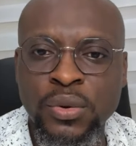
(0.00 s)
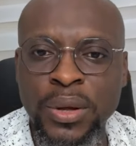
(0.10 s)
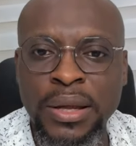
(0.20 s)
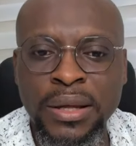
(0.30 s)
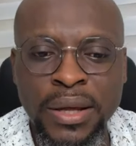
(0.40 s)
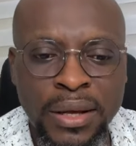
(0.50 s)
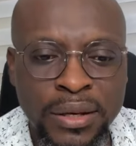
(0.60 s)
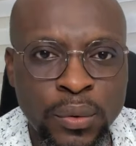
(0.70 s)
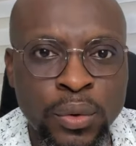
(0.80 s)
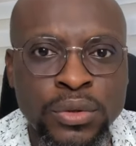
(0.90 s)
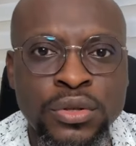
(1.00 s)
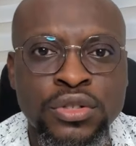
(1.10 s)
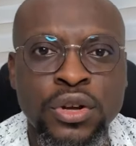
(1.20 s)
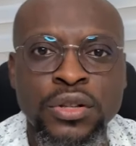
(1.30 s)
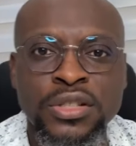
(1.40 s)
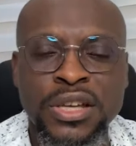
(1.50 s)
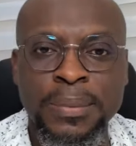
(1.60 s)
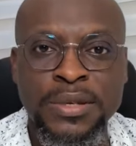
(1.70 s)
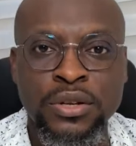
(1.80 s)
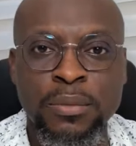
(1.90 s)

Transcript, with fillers: quickly, and then we'll go to John chapter